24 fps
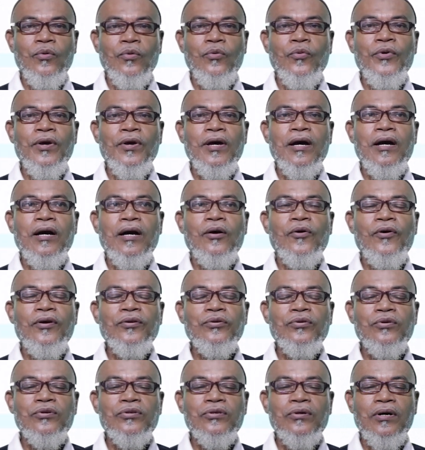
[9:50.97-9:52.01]
we are going
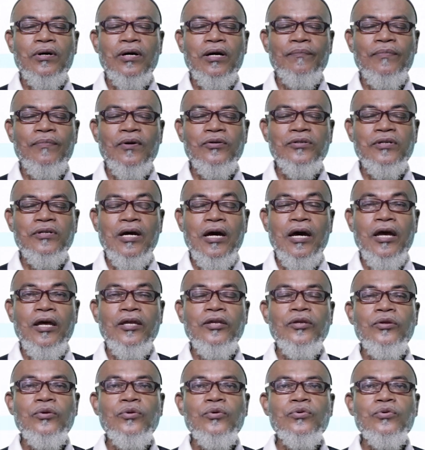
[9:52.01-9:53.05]
to talk about a
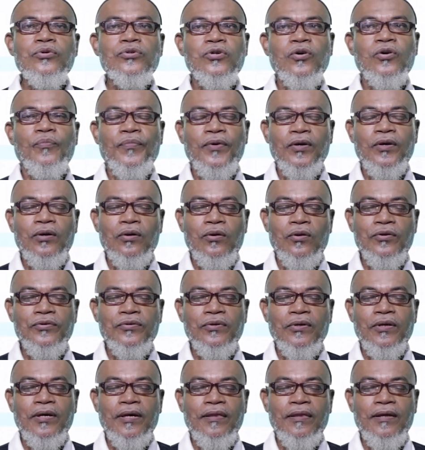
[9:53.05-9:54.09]
new topic
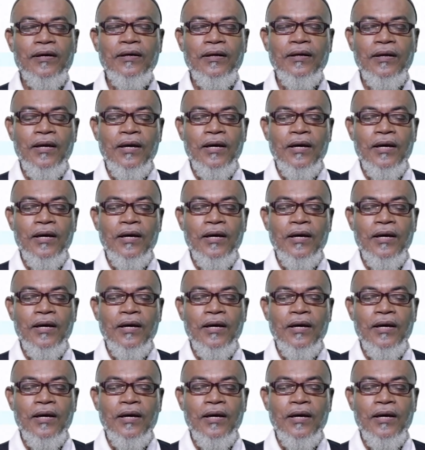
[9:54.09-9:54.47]
altogether,